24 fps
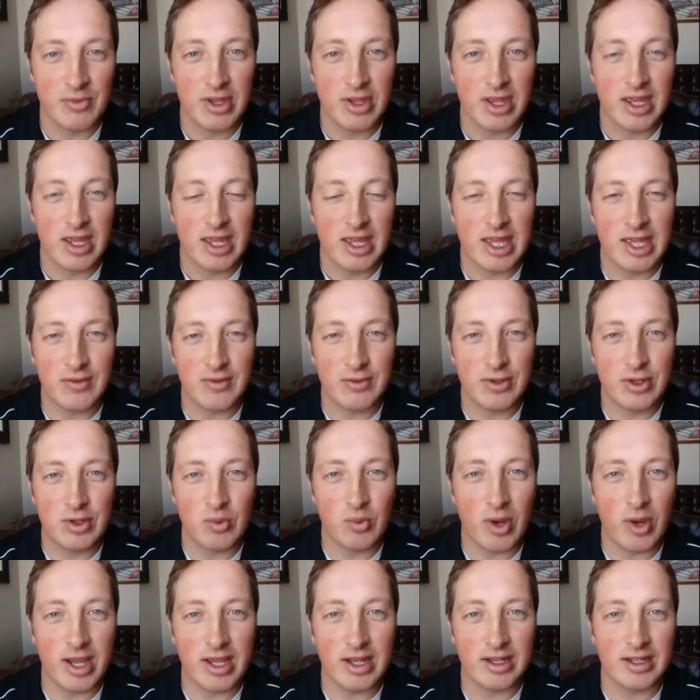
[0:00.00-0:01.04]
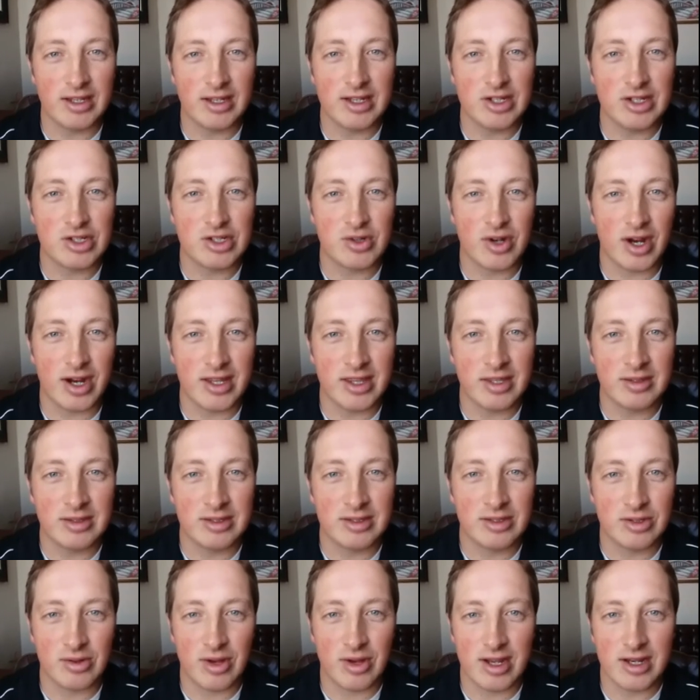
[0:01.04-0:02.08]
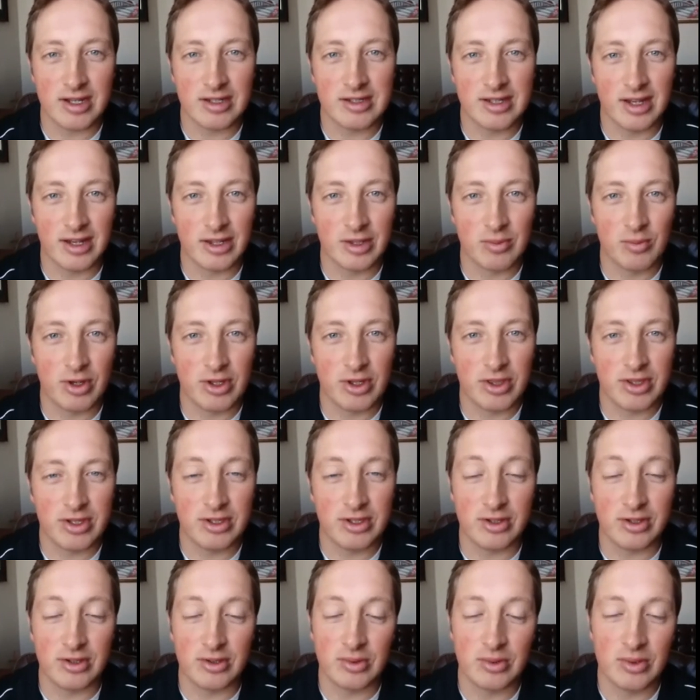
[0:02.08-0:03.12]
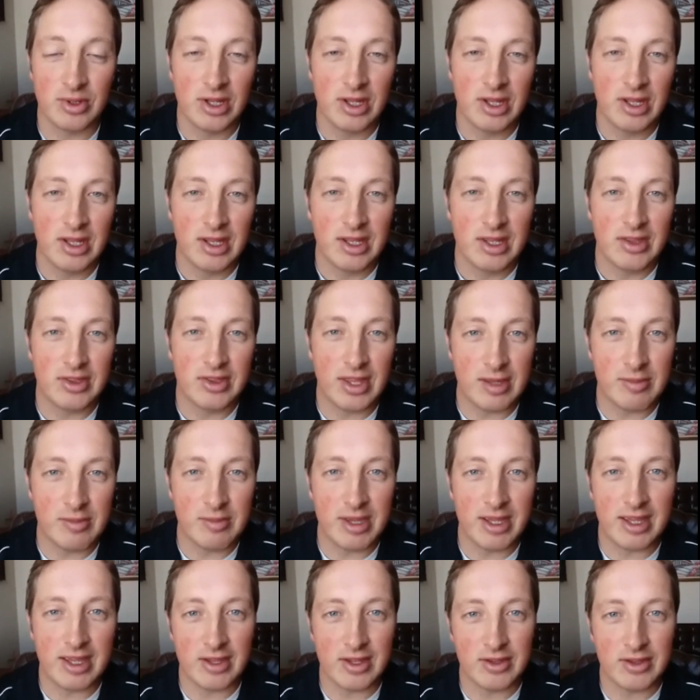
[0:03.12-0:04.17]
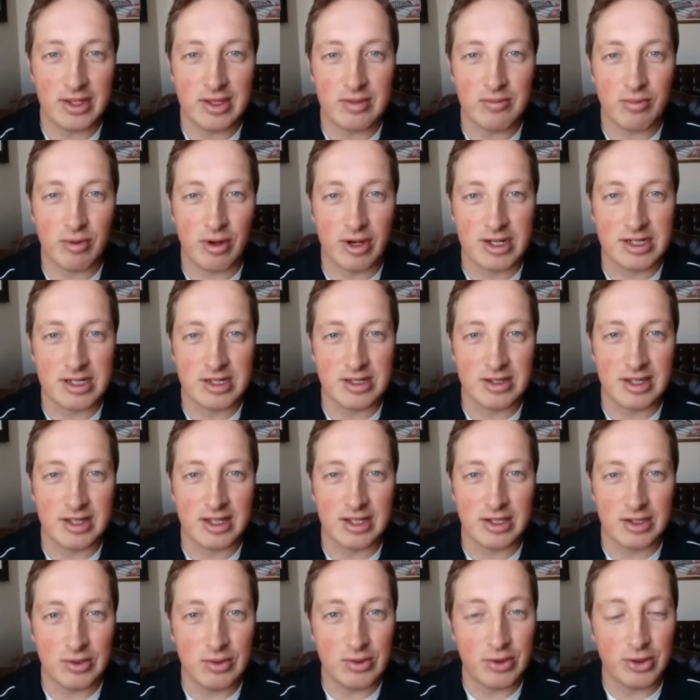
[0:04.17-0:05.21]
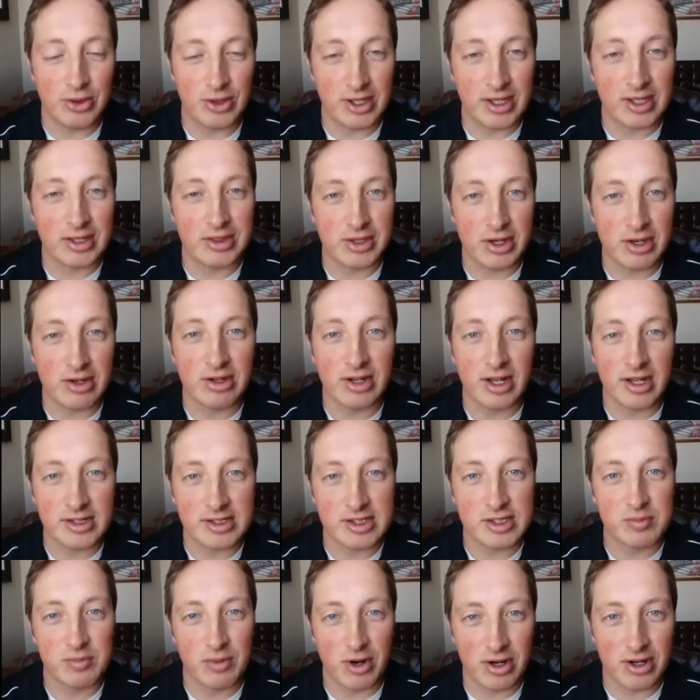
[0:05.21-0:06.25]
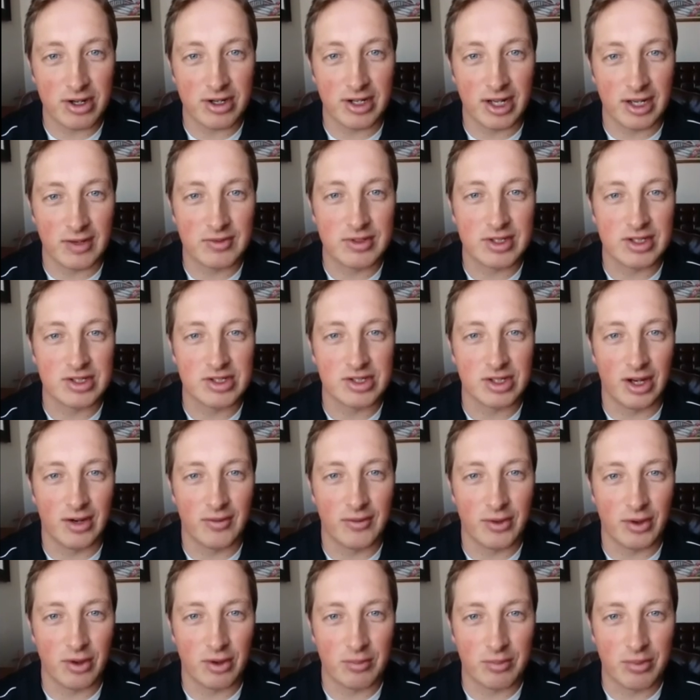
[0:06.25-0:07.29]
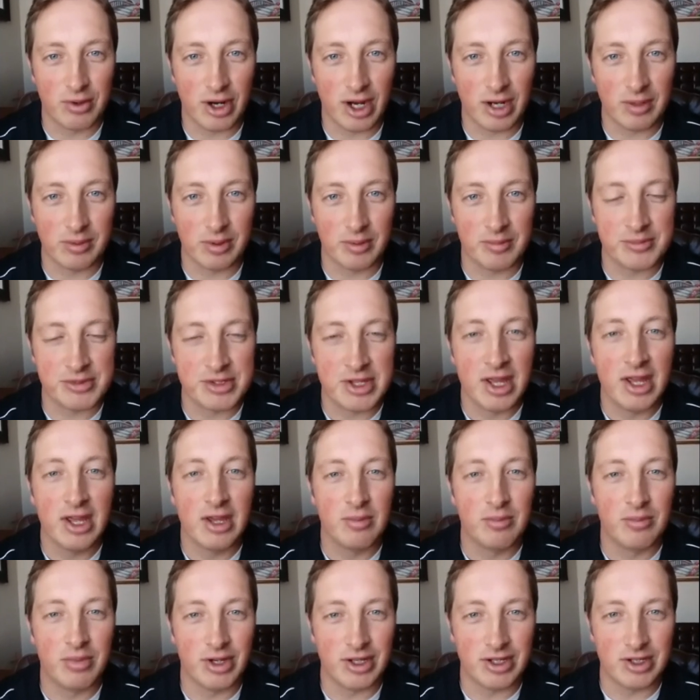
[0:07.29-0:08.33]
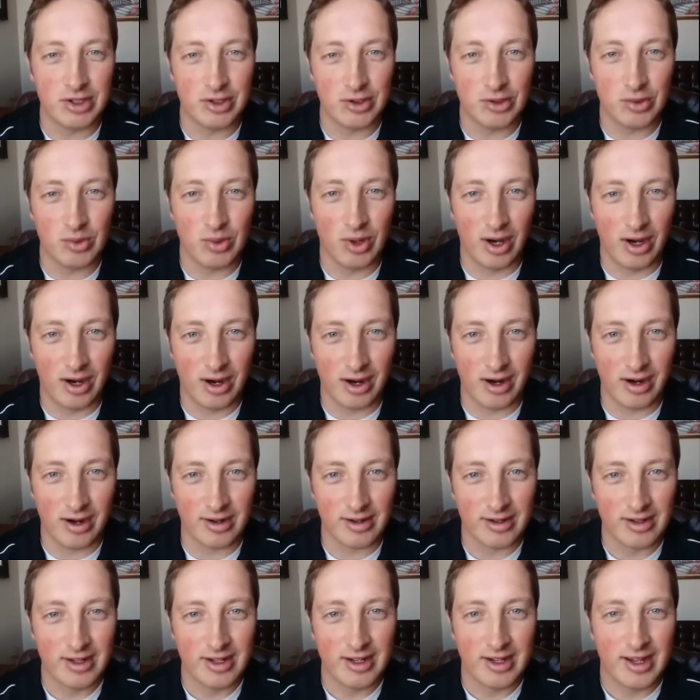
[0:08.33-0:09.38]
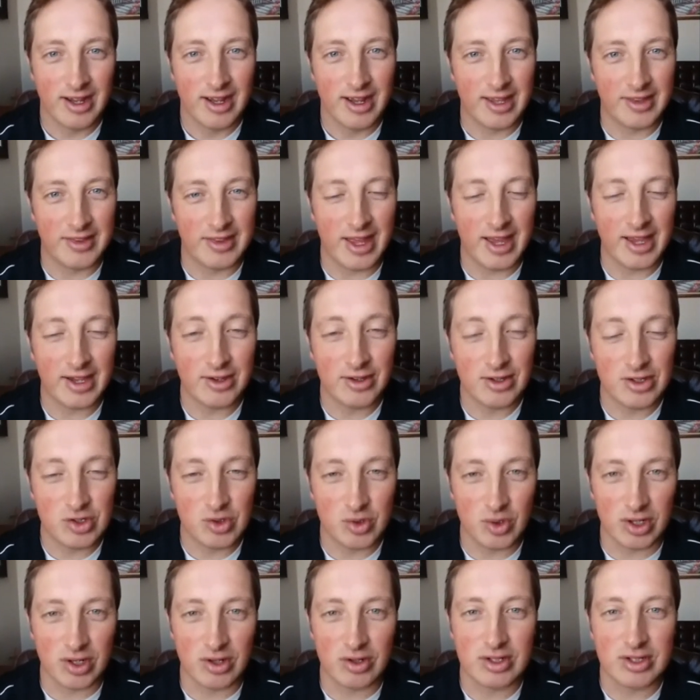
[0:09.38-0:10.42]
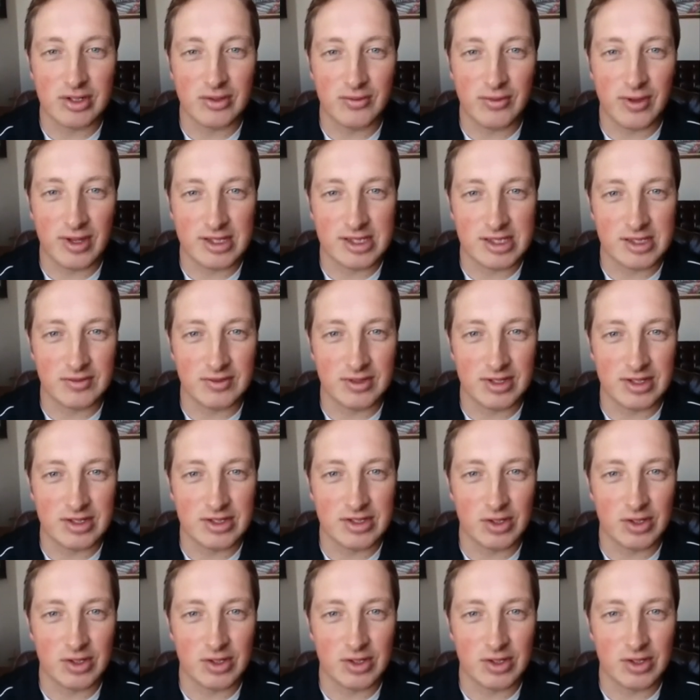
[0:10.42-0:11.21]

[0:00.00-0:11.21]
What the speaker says: If you wade in and try to tell them what to do, they may get the impression that you think they're not smart enough to solve their own problems, but you are. And that could trigger defensiveness.